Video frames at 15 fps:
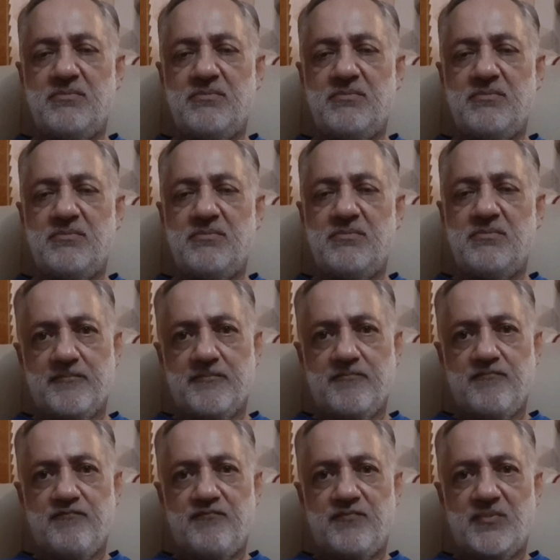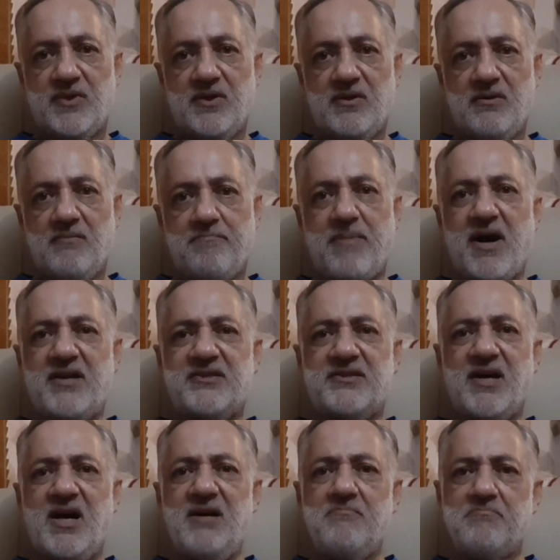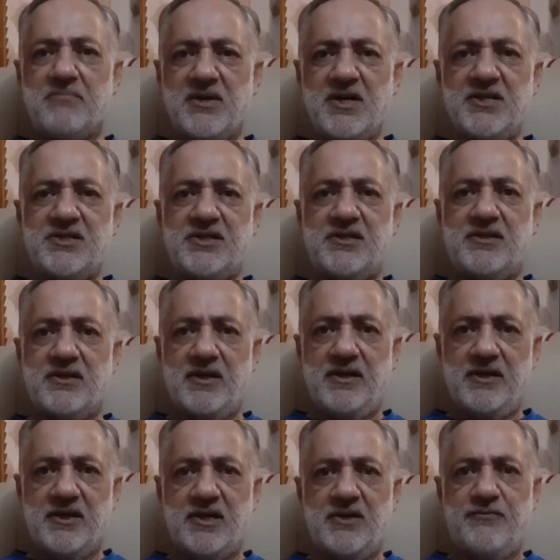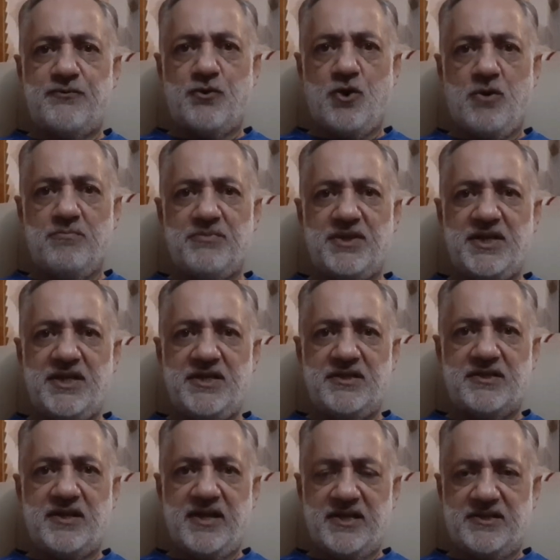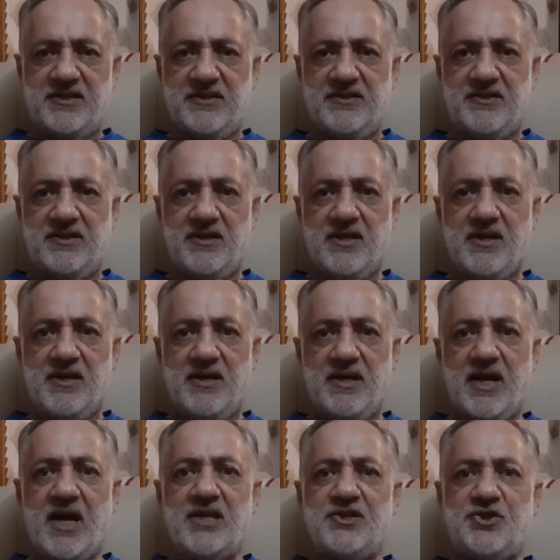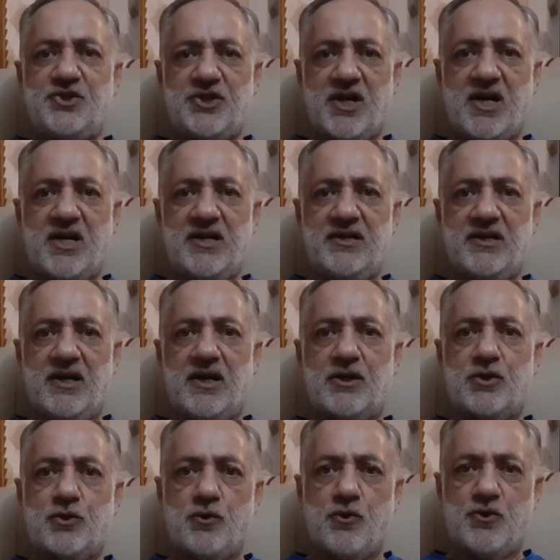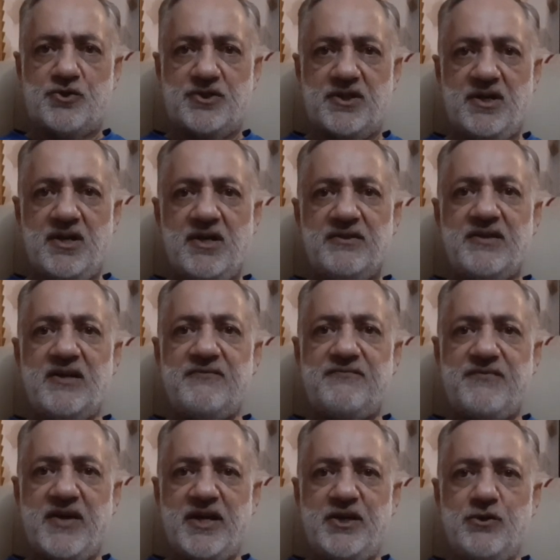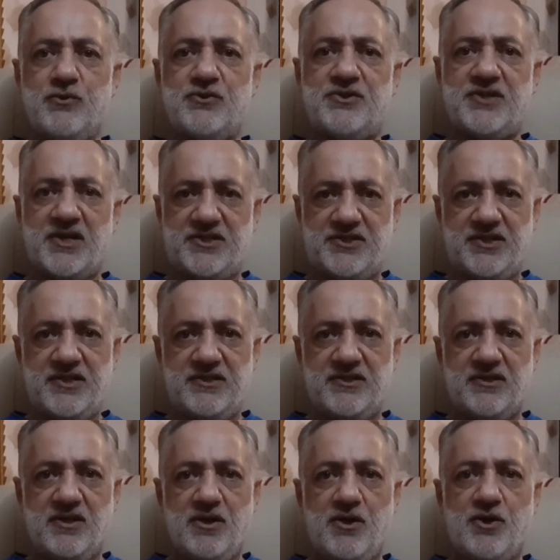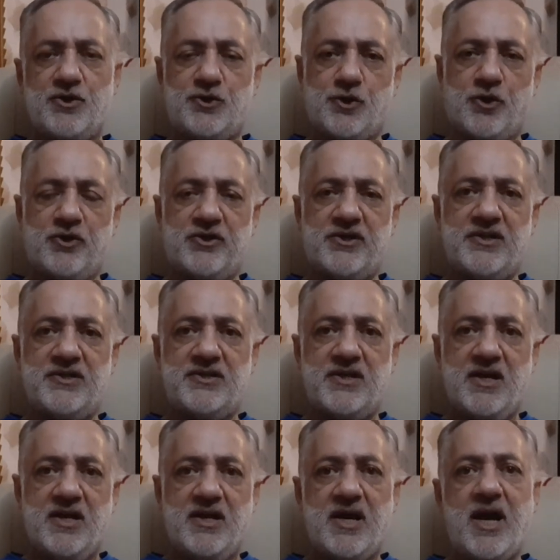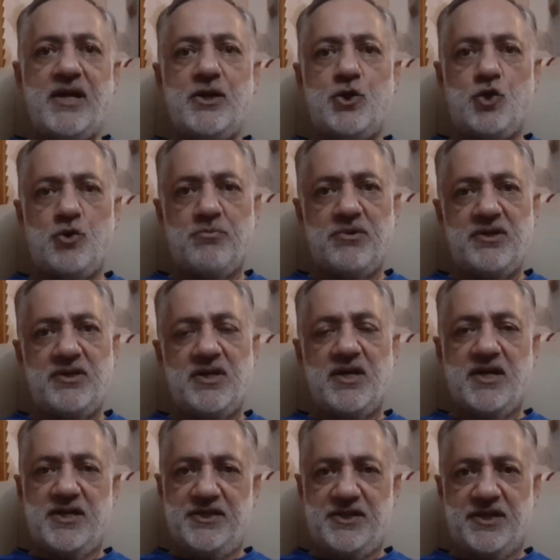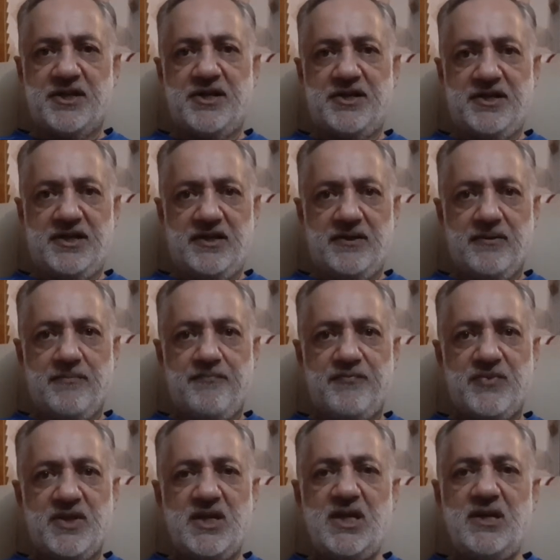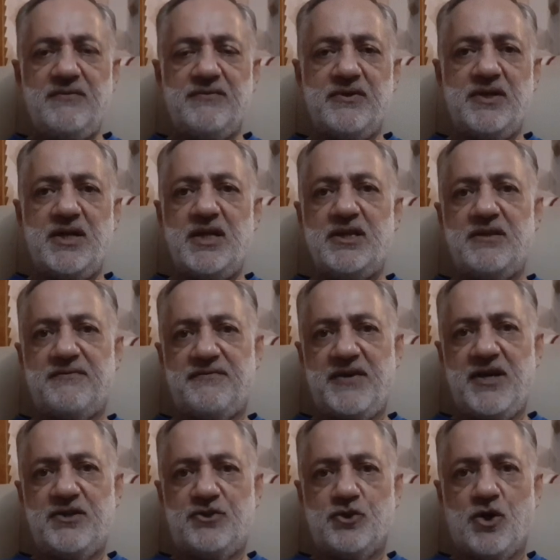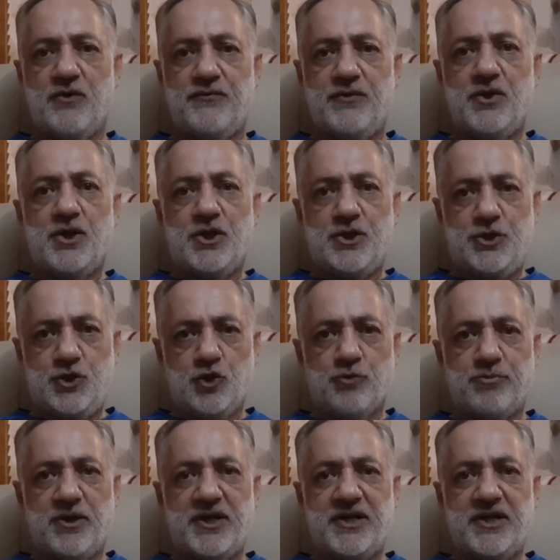Pakistan must learn from these lessons and chart a course that values justice, tolerance, and human dignity, even in the face of geopolitical challenges.